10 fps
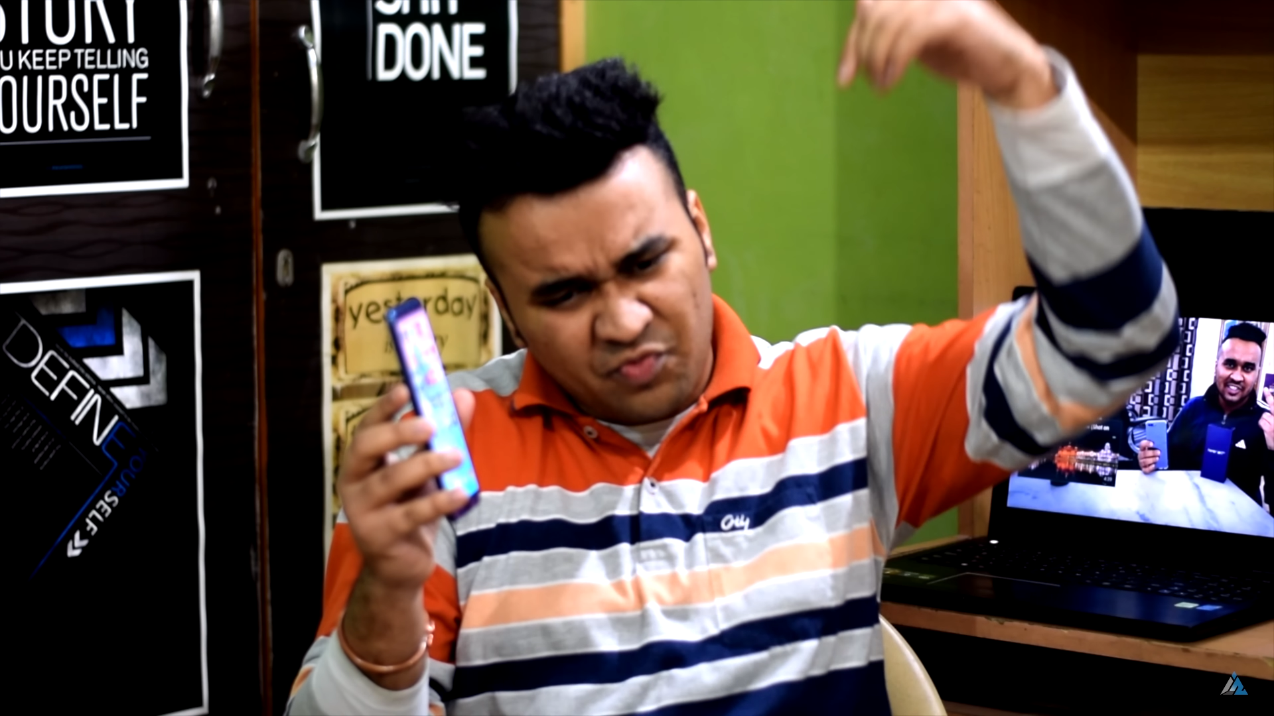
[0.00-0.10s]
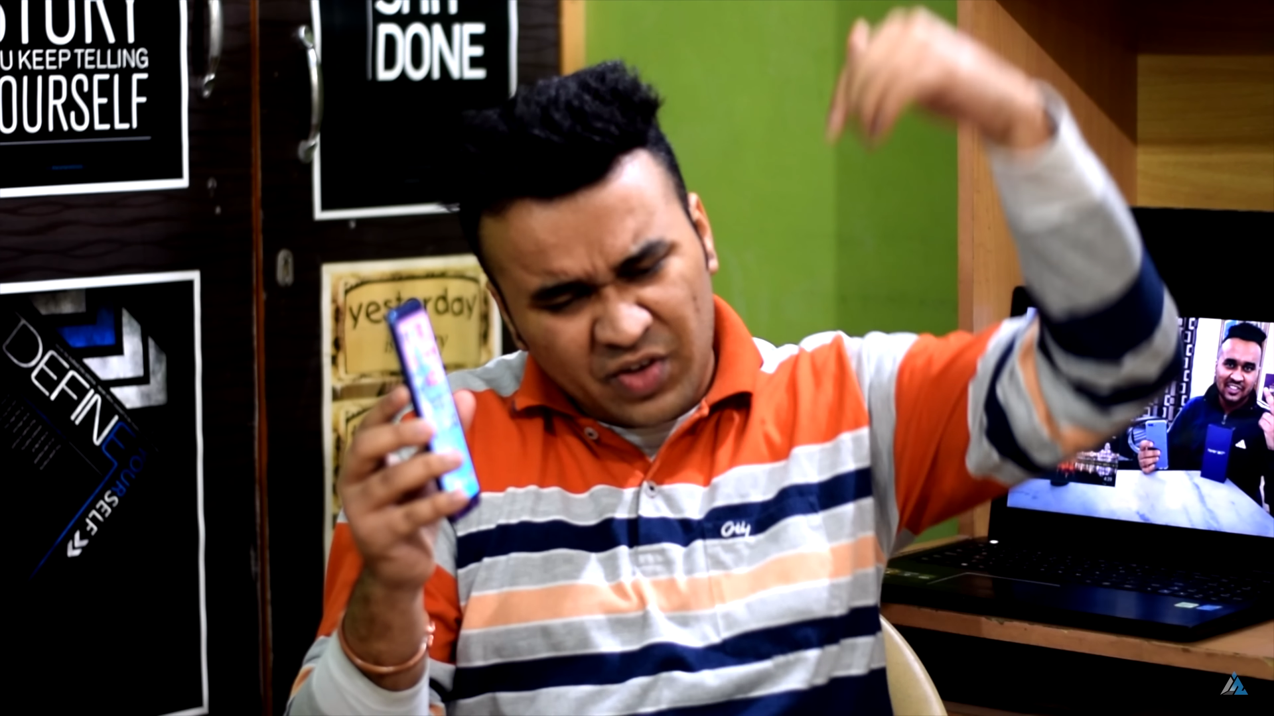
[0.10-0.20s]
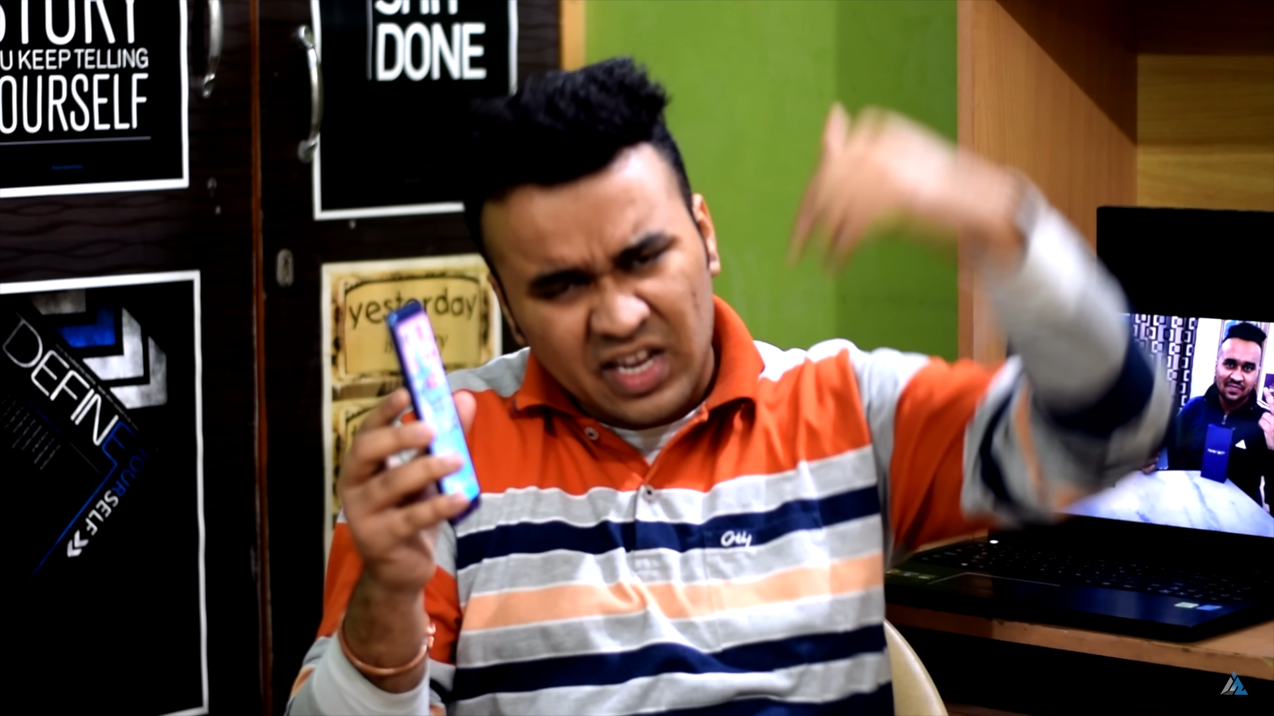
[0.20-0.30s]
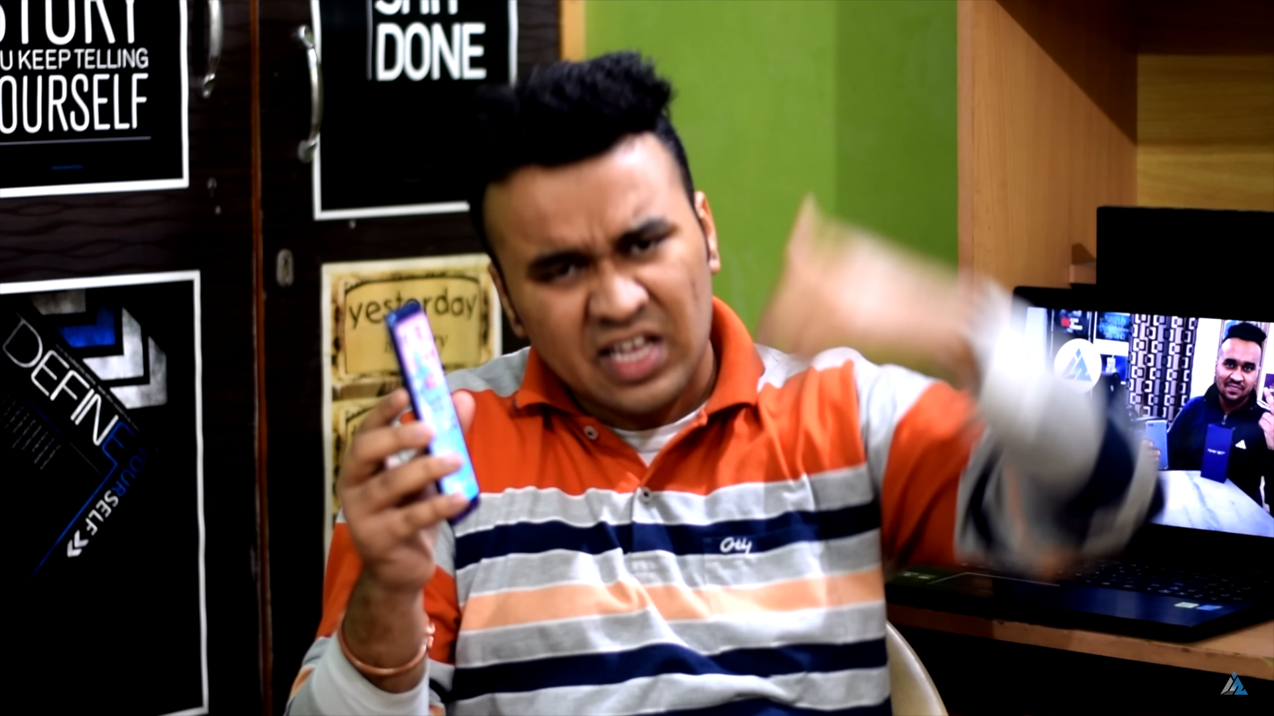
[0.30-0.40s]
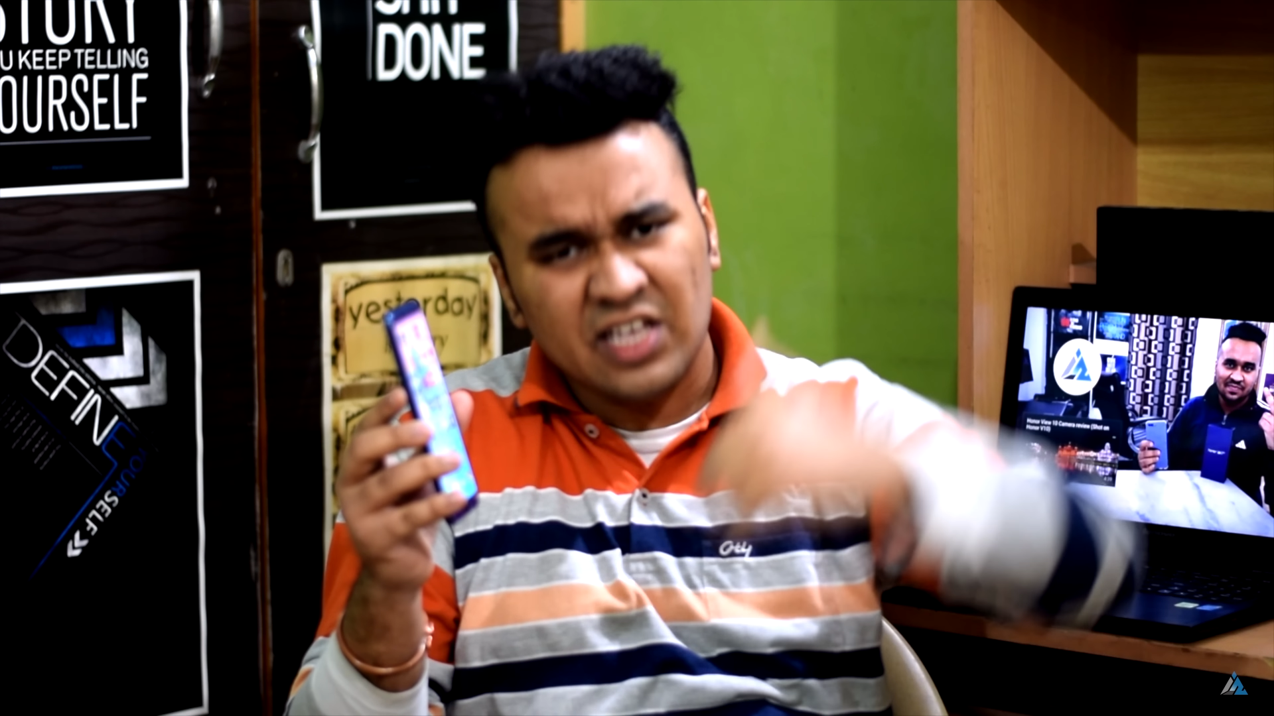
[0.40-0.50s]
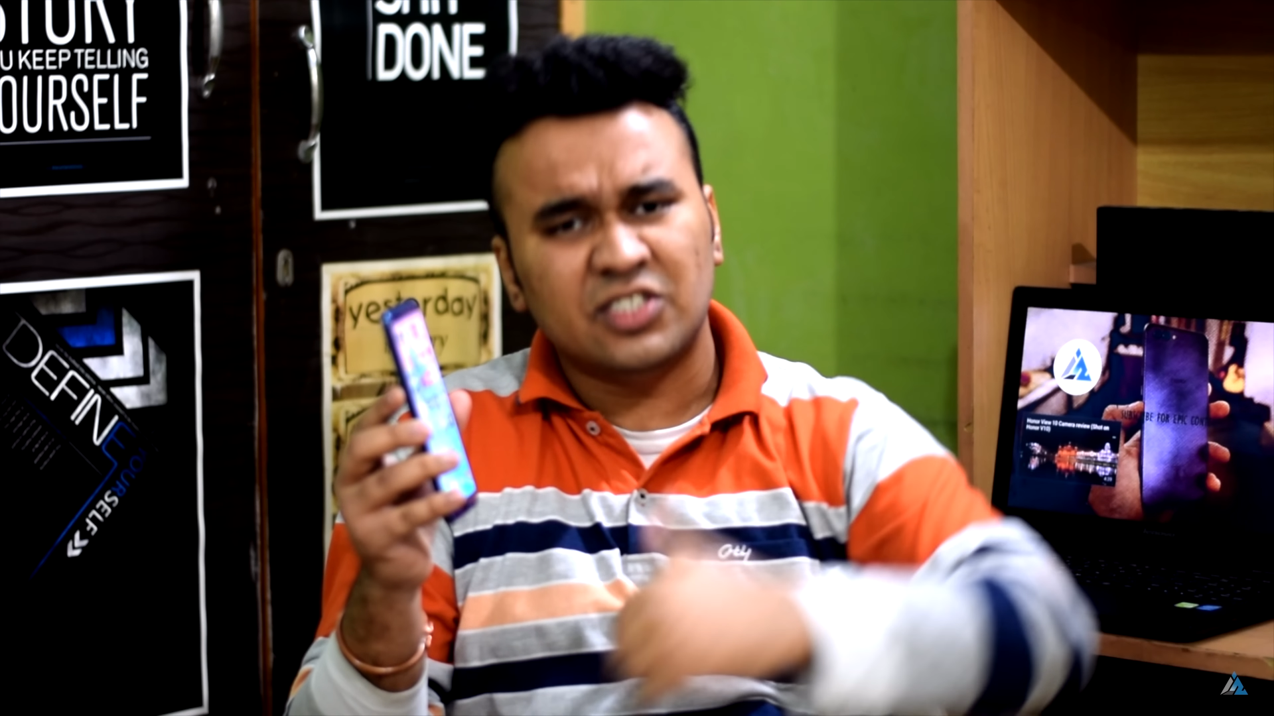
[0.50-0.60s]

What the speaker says: very